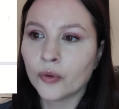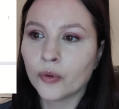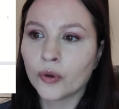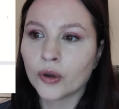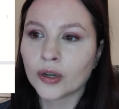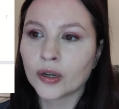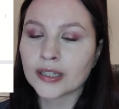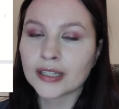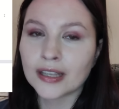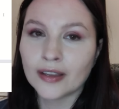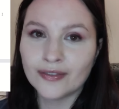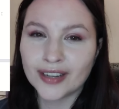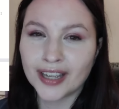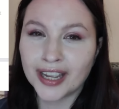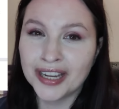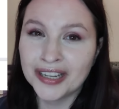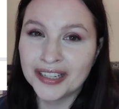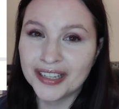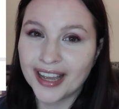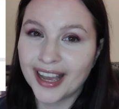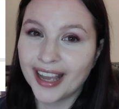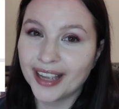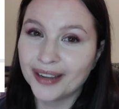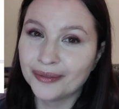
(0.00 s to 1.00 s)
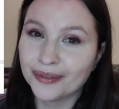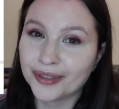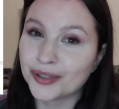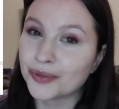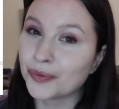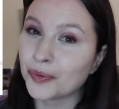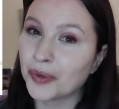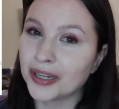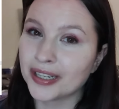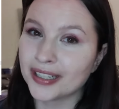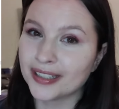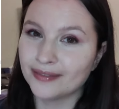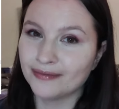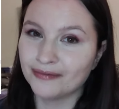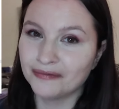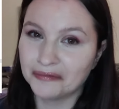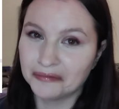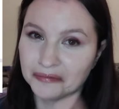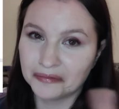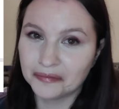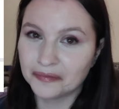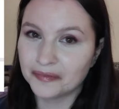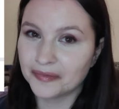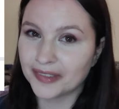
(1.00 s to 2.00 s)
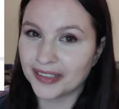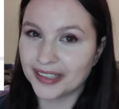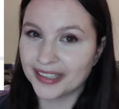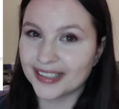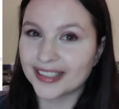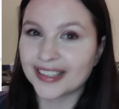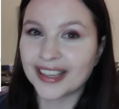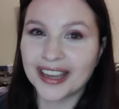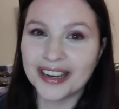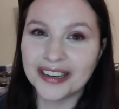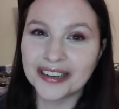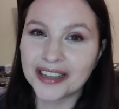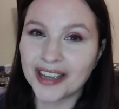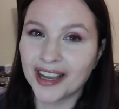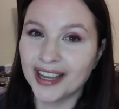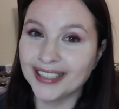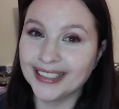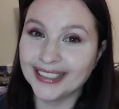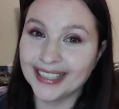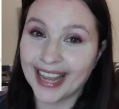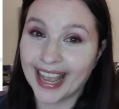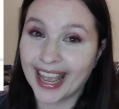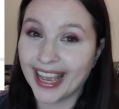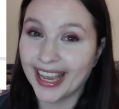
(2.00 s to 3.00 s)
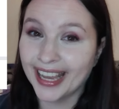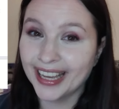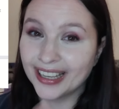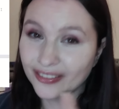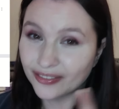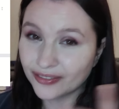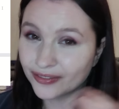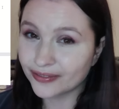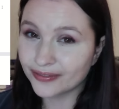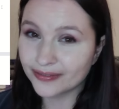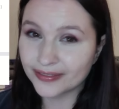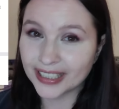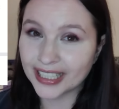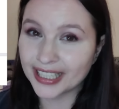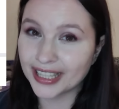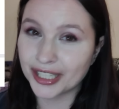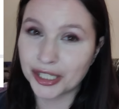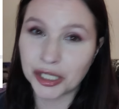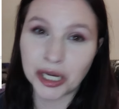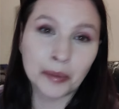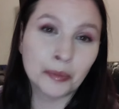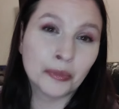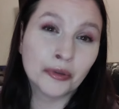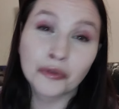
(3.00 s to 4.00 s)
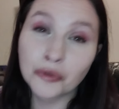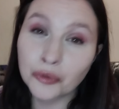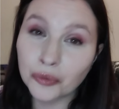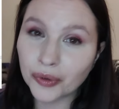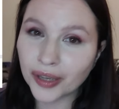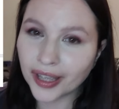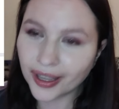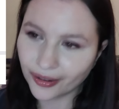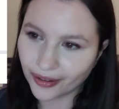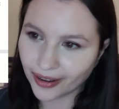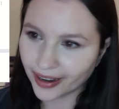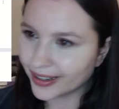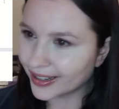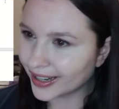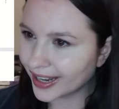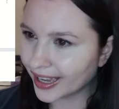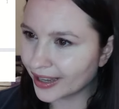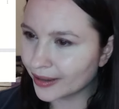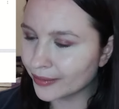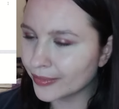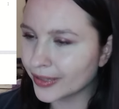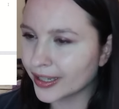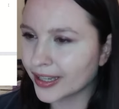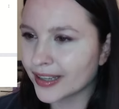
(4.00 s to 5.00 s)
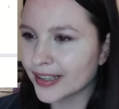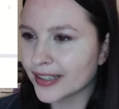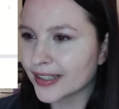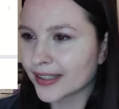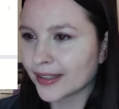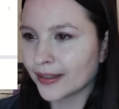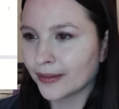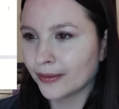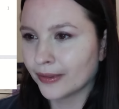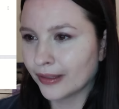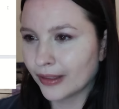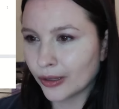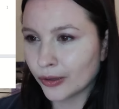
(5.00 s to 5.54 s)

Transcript: for $7.99, which one is kind of cut in half in the shape of a wing right now because